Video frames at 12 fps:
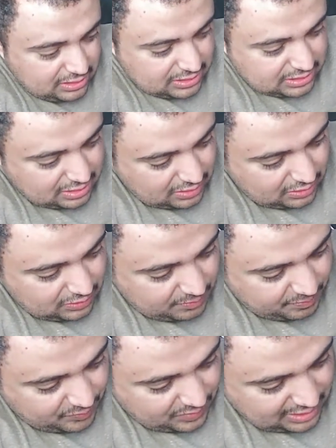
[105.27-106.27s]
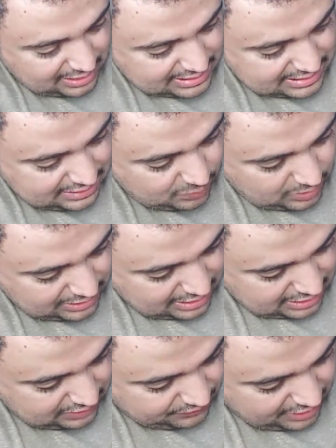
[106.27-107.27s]
So let's see what
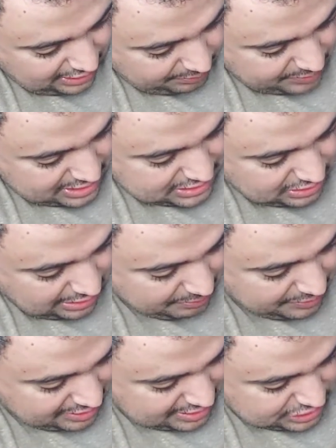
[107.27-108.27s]
kind of help he's helping this